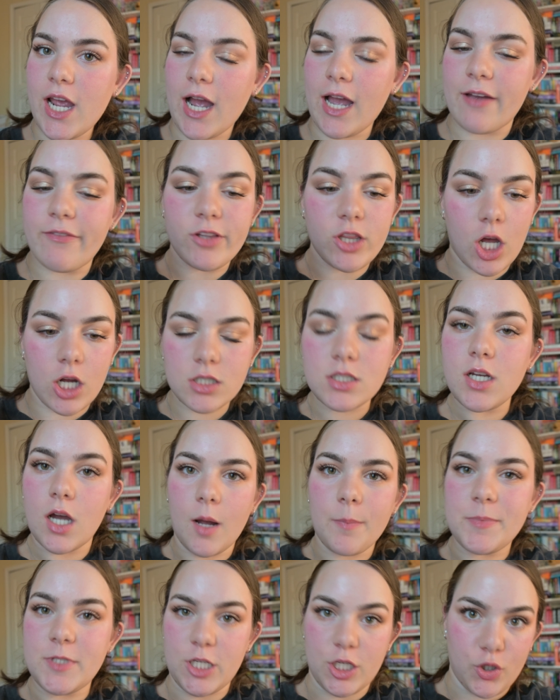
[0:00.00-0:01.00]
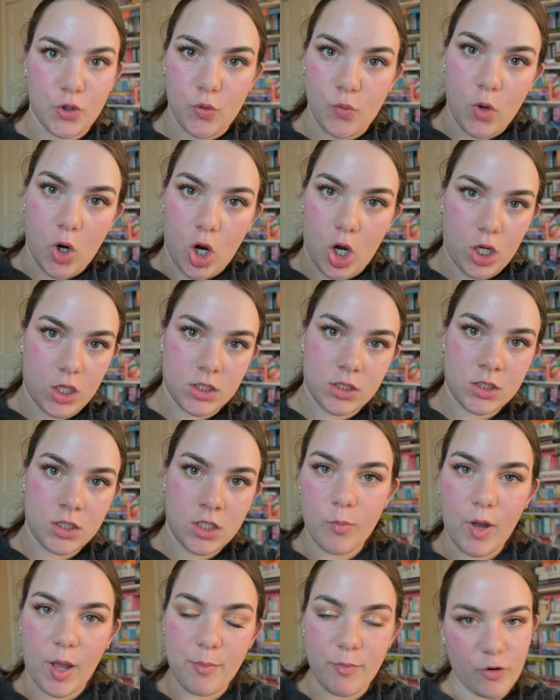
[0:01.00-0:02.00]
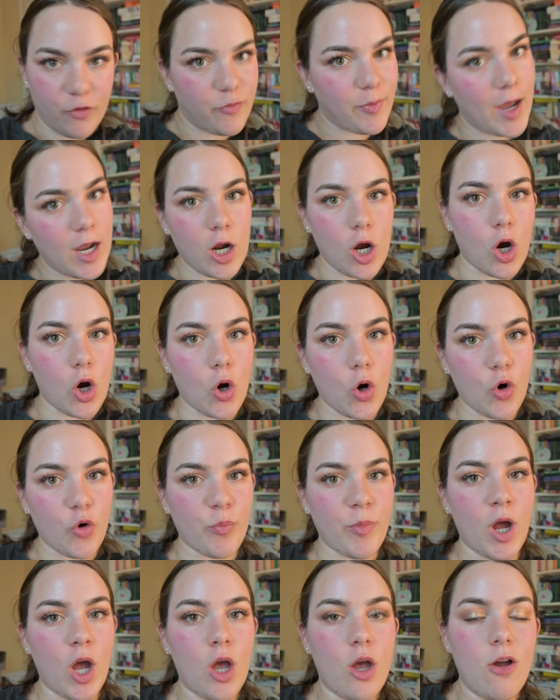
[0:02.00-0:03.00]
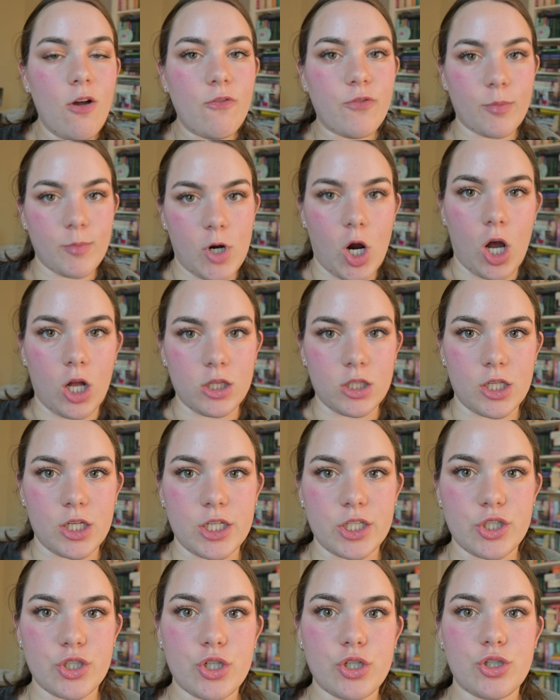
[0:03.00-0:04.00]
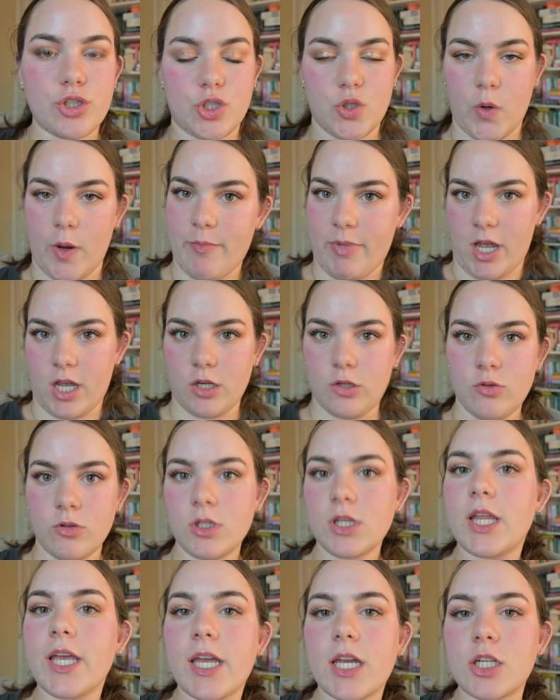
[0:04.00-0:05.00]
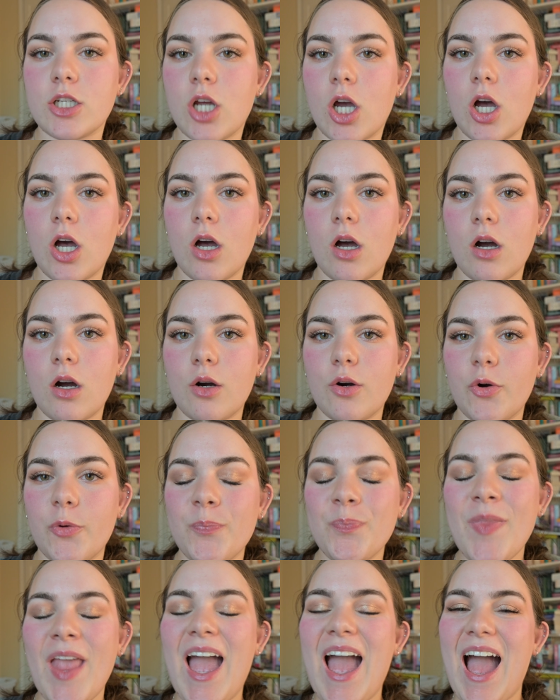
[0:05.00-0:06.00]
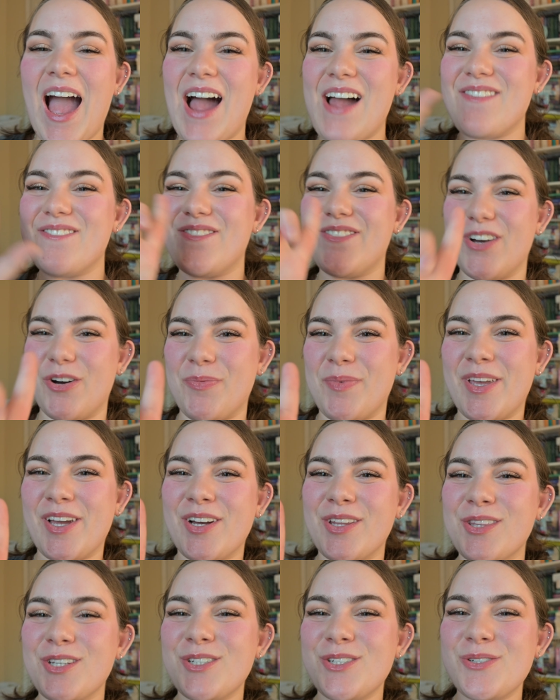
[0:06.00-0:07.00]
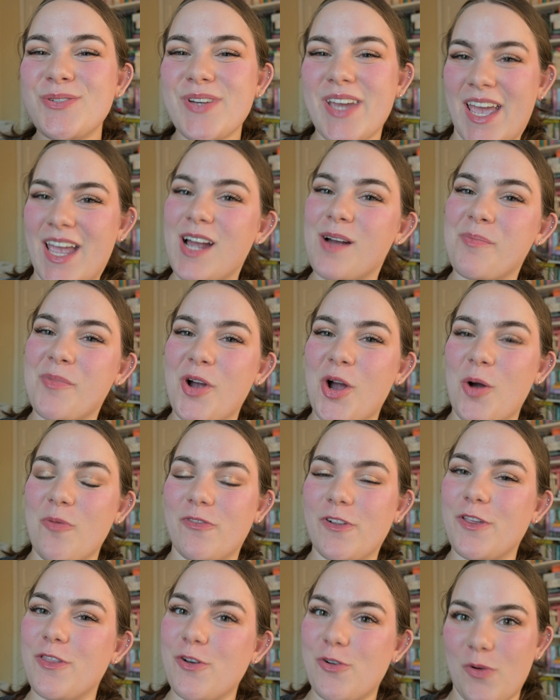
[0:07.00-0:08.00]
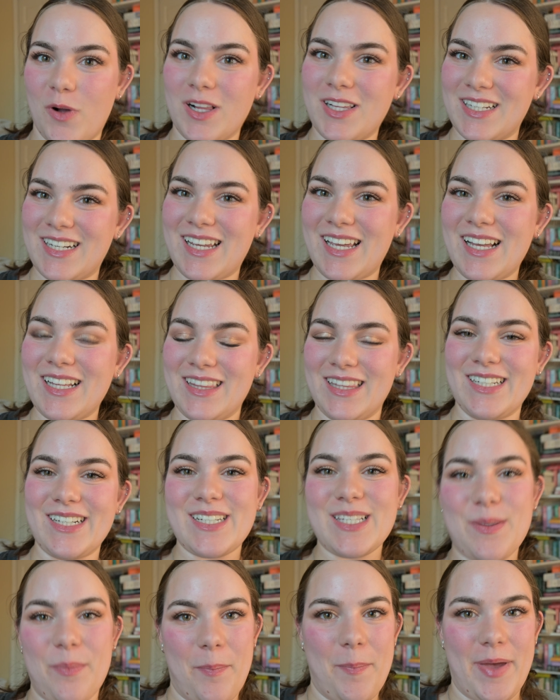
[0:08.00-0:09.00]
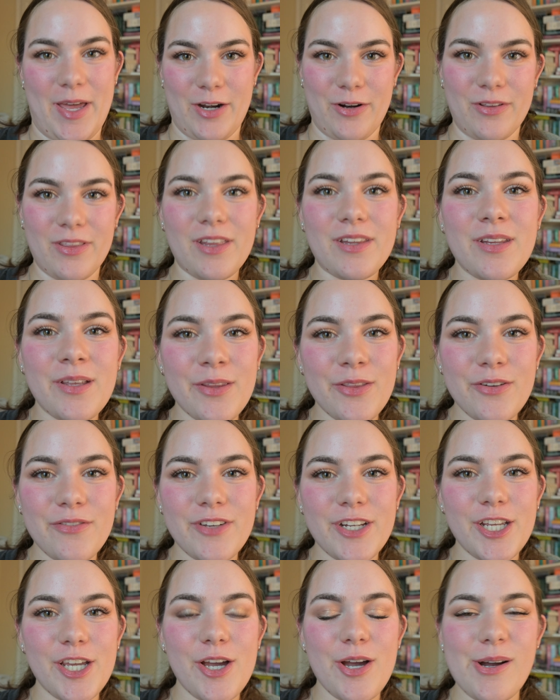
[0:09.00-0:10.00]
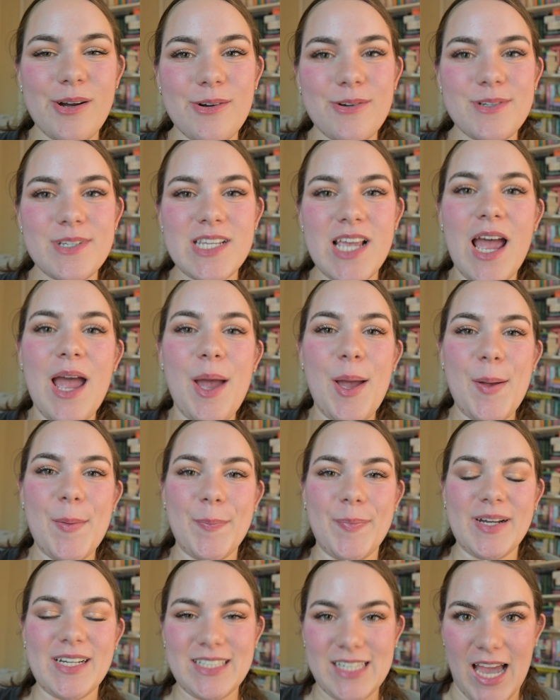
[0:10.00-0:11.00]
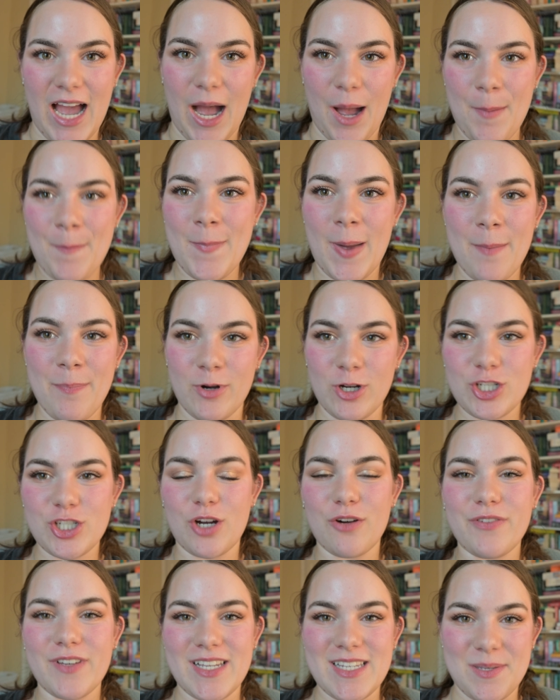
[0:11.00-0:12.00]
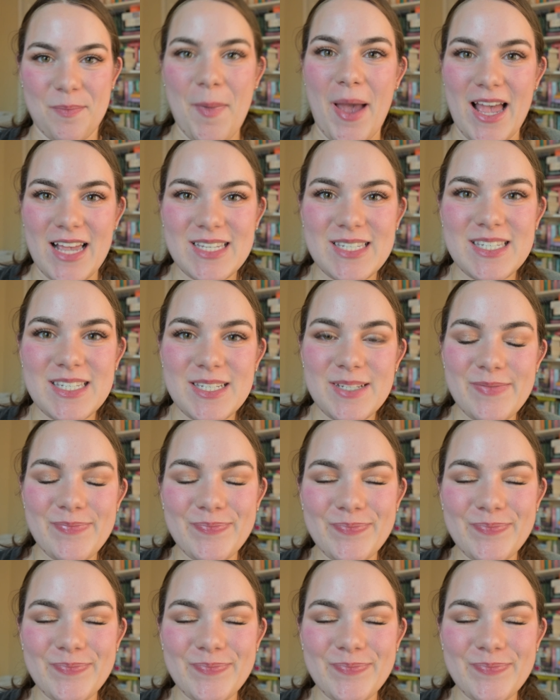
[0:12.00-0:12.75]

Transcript: I have a lot to update you on. I moved back home from college, so I'm back in Orlando. I'm filming on the new camera. Hopefully the quality looks better than the other videos. But yeah, my bookshelf is a mess.